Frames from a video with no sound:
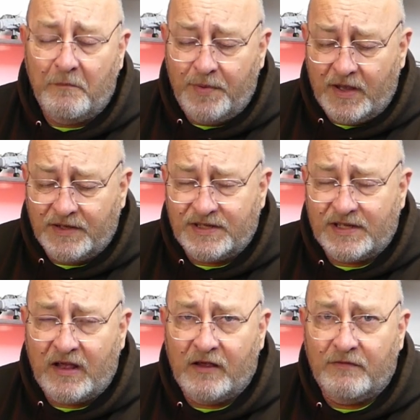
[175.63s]
But
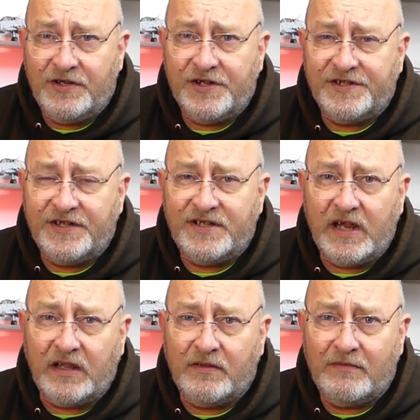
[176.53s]
just to
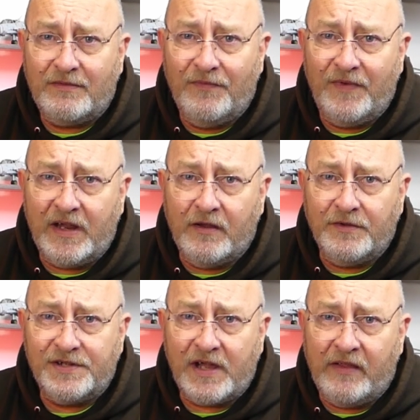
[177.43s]
take the
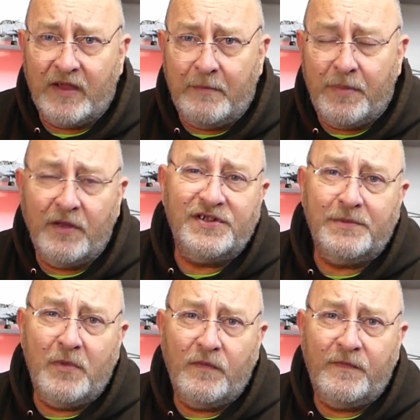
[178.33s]
videos and then pass
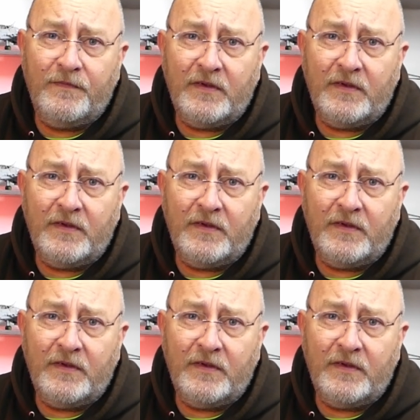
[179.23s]
them off